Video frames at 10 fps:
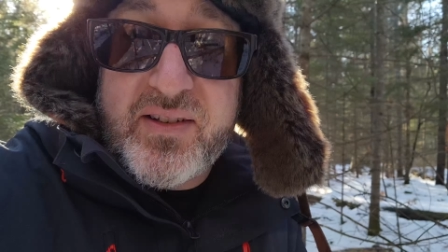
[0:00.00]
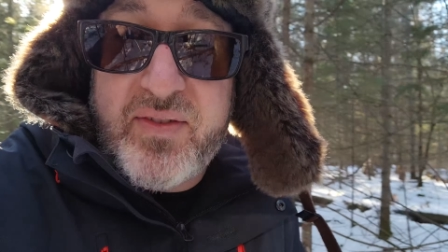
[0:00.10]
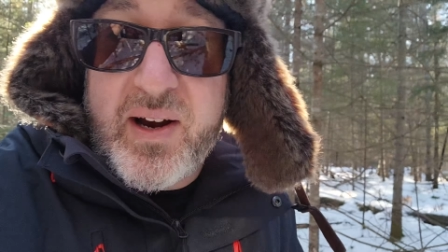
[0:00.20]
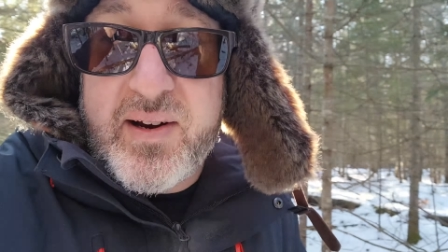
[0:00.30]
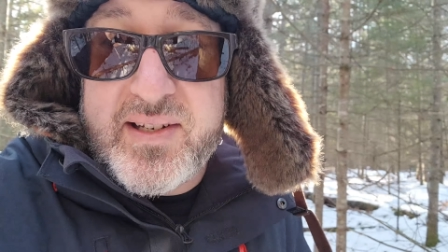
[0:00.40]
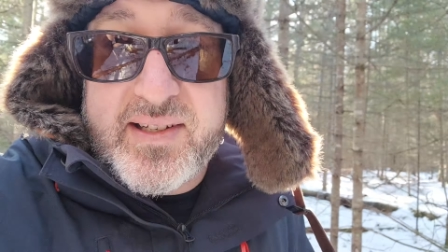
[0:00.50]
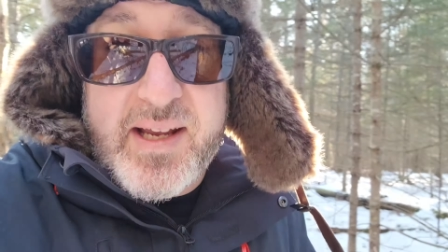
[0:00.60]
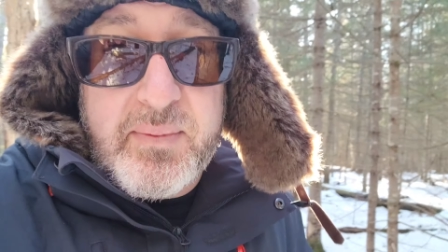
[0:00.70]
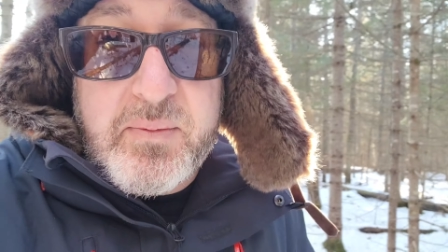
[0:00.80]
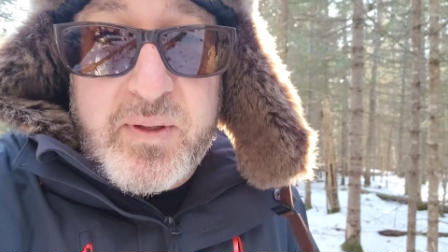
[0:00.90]
very
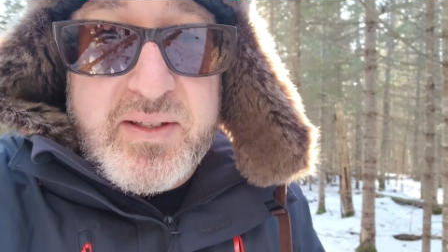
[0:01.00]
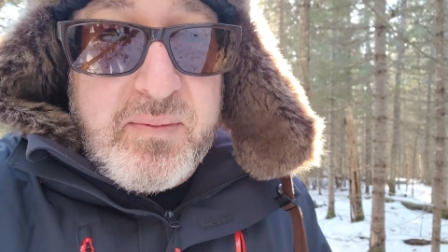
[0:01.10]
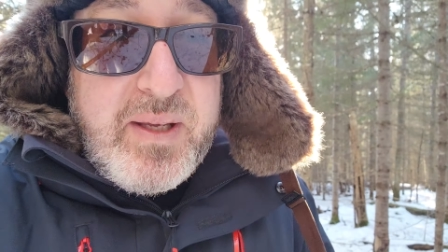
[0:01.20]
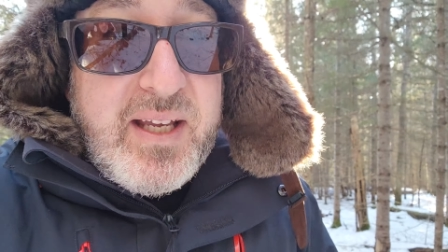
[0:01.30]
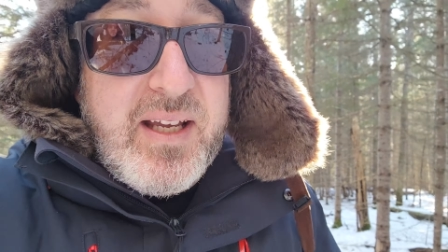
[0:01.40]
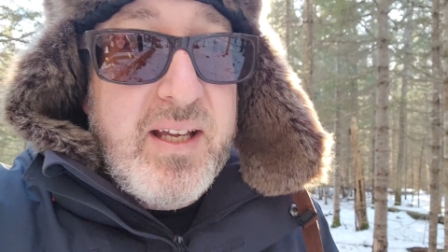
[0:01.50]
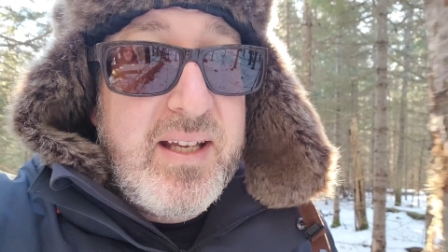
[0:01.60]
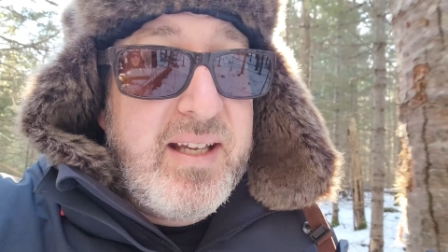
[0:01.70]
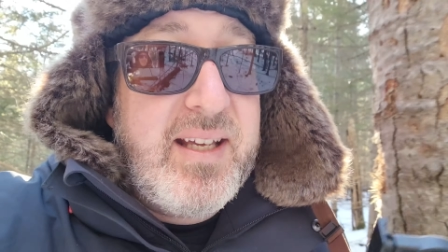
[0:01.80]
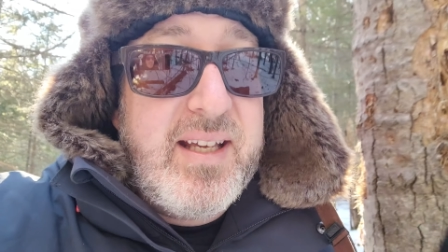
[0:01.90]
susceptible to being
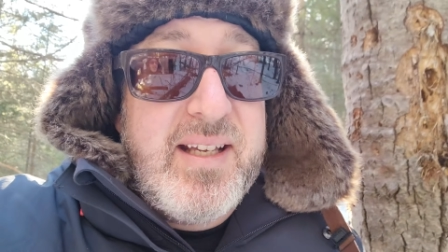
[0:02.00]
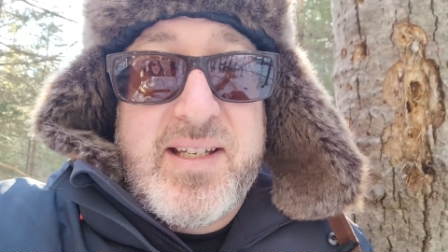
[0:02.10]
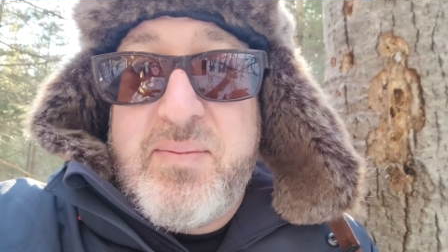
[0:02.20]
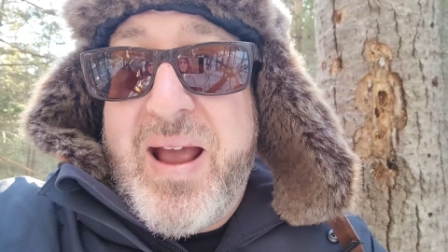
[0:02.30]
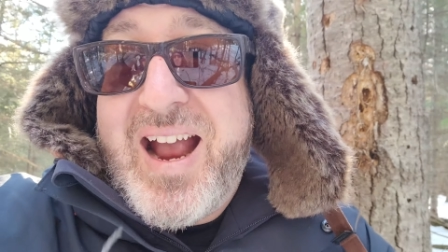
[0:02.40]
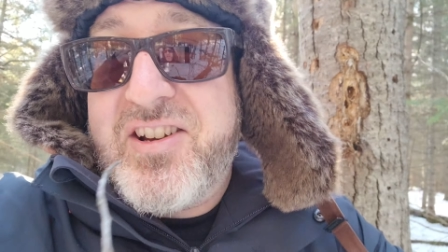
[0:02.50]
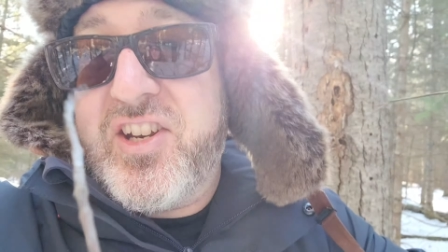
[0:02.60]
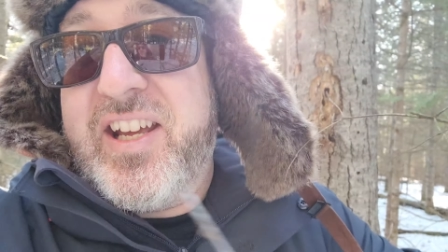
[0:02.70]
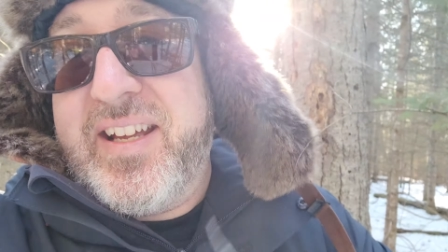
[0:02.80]
smashed.